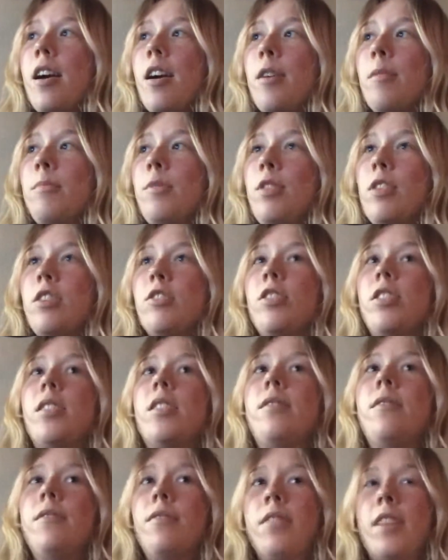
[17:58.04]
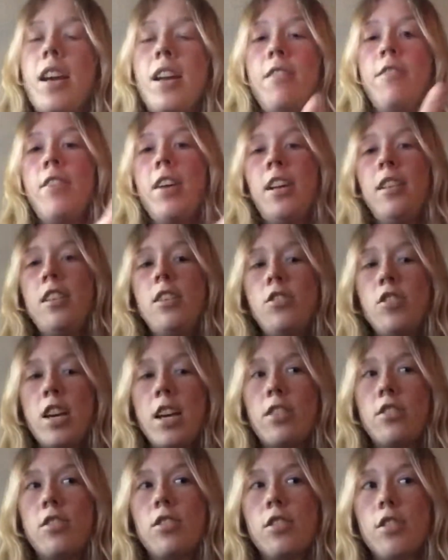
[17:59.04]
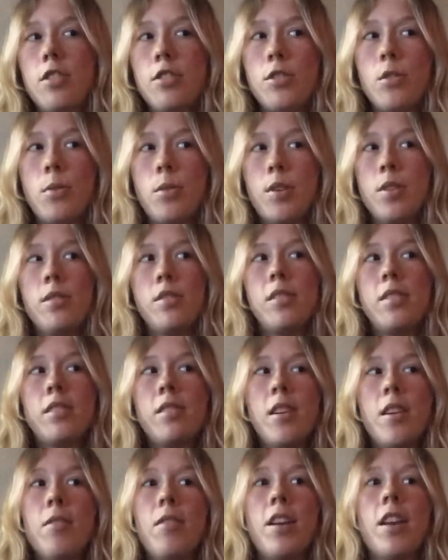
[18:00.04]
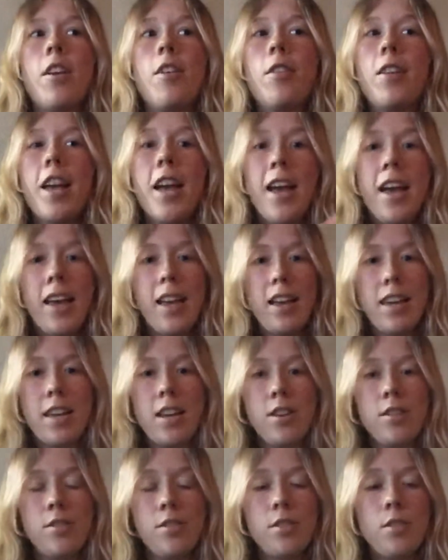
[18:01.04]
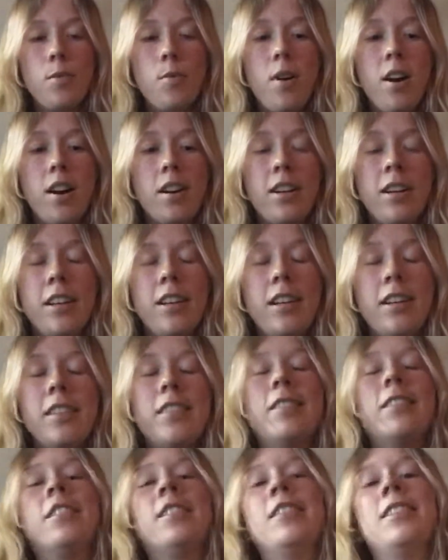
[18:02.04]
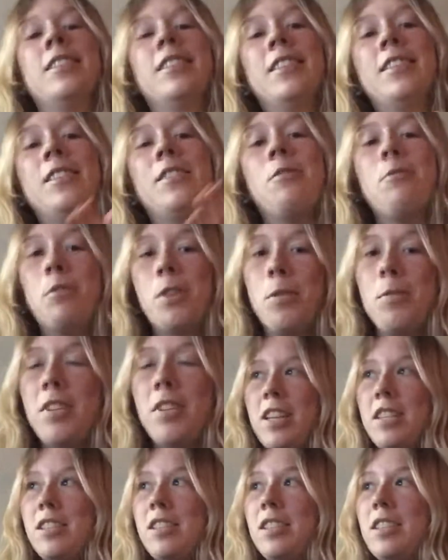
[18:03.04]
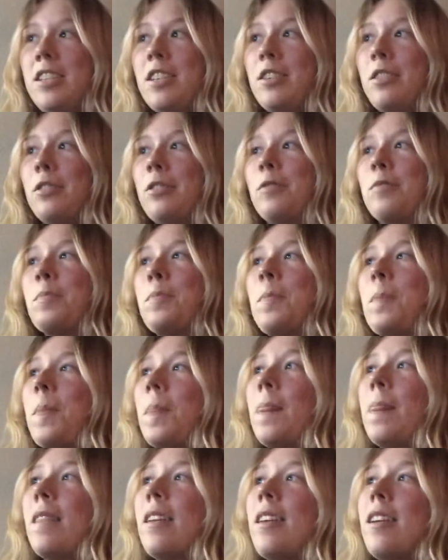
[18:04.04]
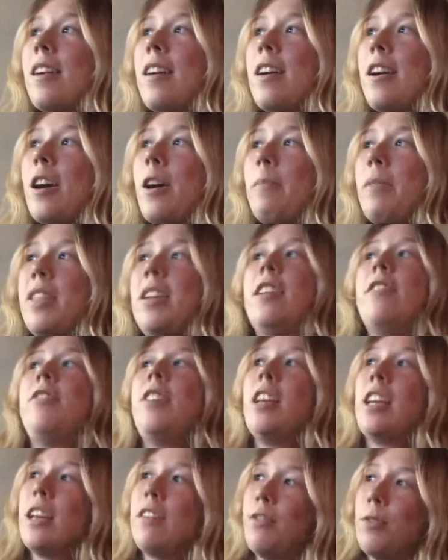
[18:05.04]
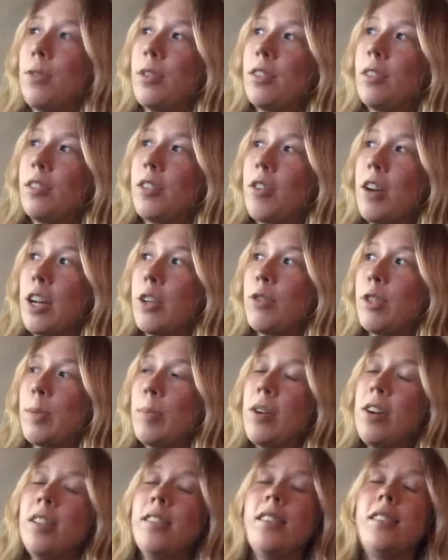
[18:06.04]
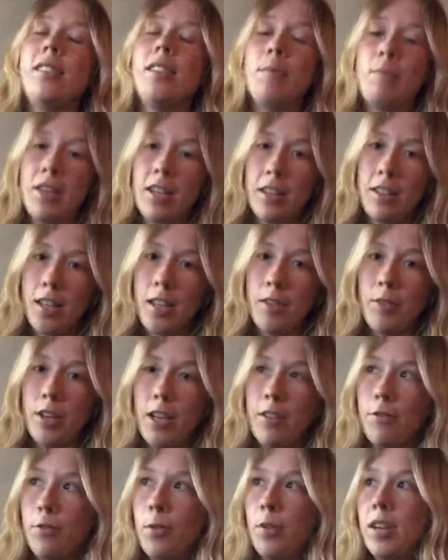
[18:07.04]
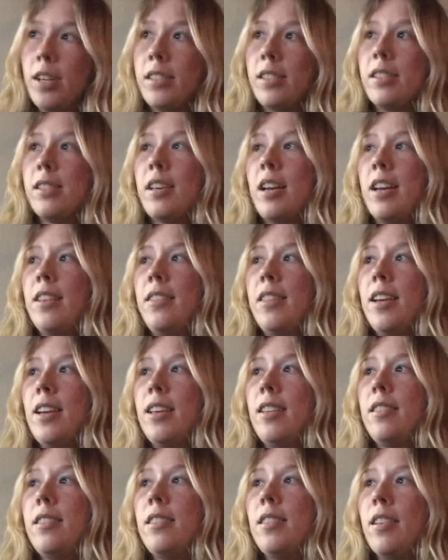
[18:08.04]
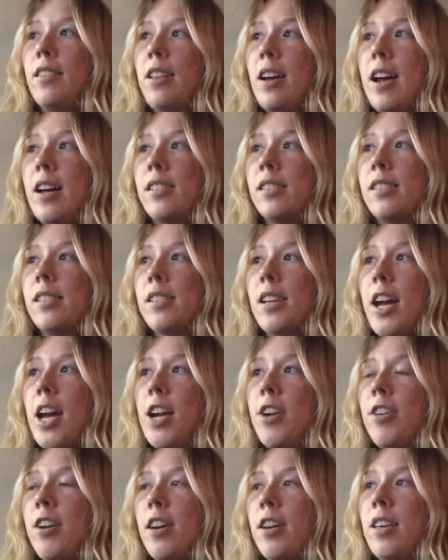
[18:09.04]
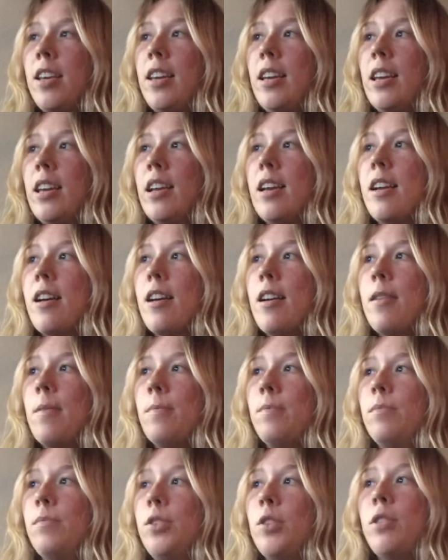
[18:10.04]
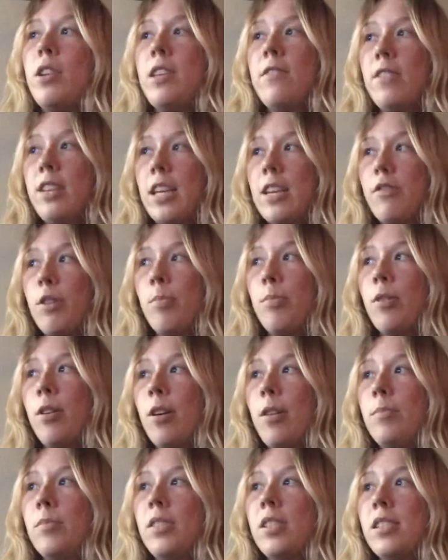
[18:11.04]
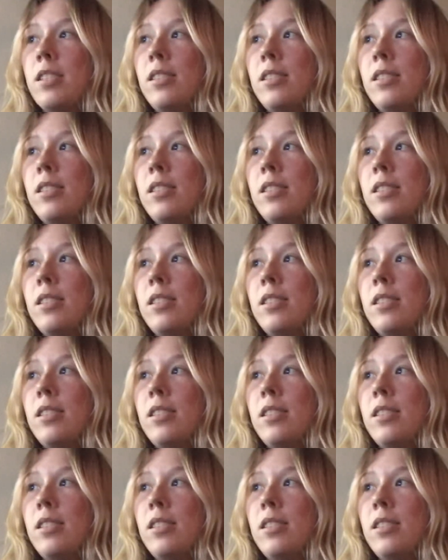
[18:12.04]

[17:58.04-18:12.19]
you can just kind of vaguely gesture towards, like, okay, here's your walker. What do we to do? Then if they give the correct response, immediately reinforce. And then the last hierarchy, don't even give a prompt,